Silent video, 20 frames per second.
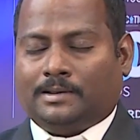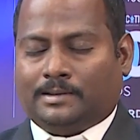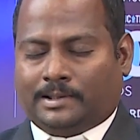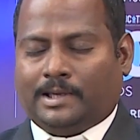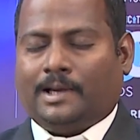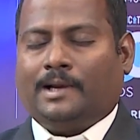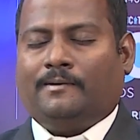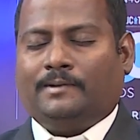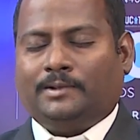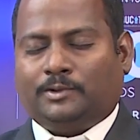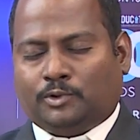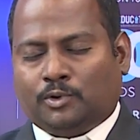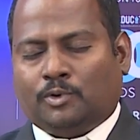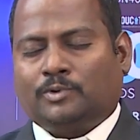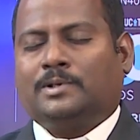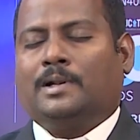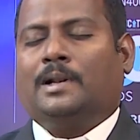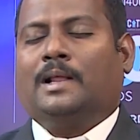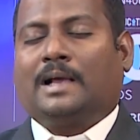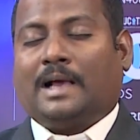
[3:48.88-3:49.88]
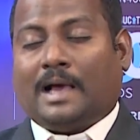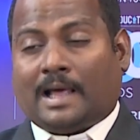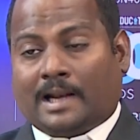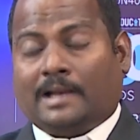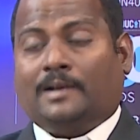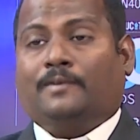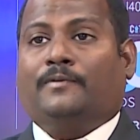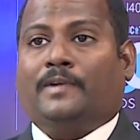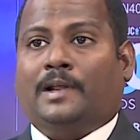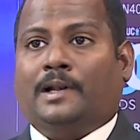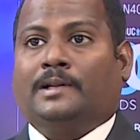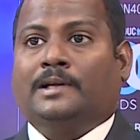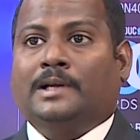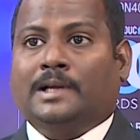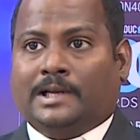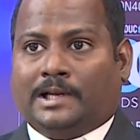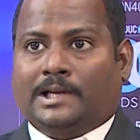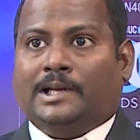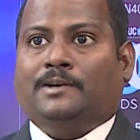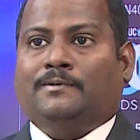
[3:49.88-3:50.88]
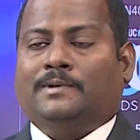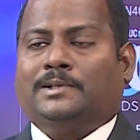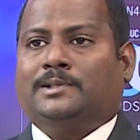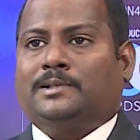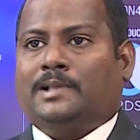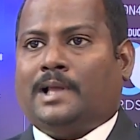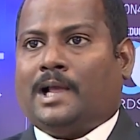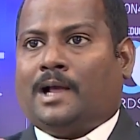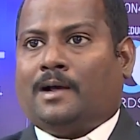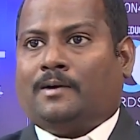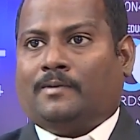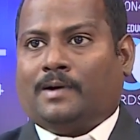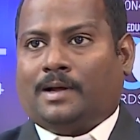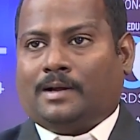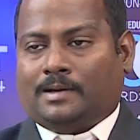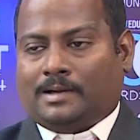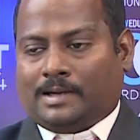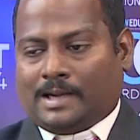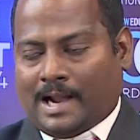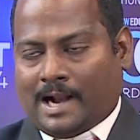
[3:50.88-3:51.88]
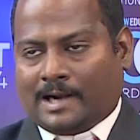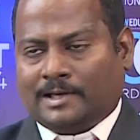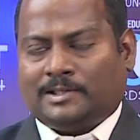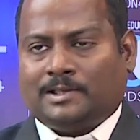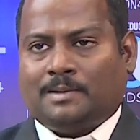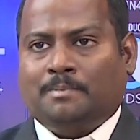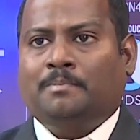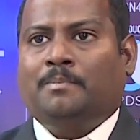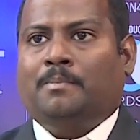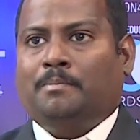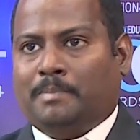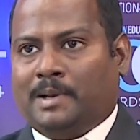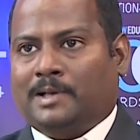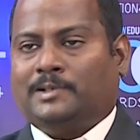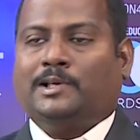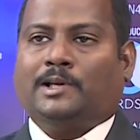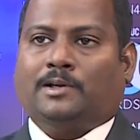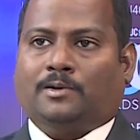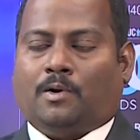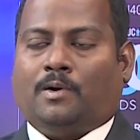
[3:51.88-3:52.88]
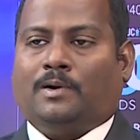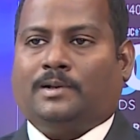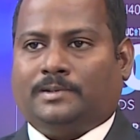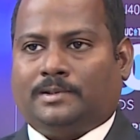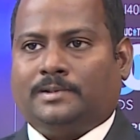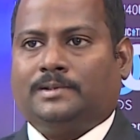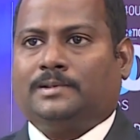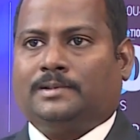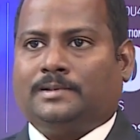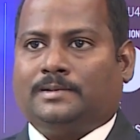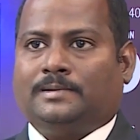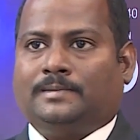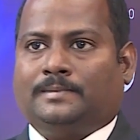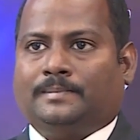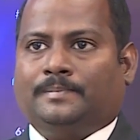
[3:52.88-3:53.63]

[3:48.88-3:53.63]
they have chosen a correct field in which they have had some basic knowledges.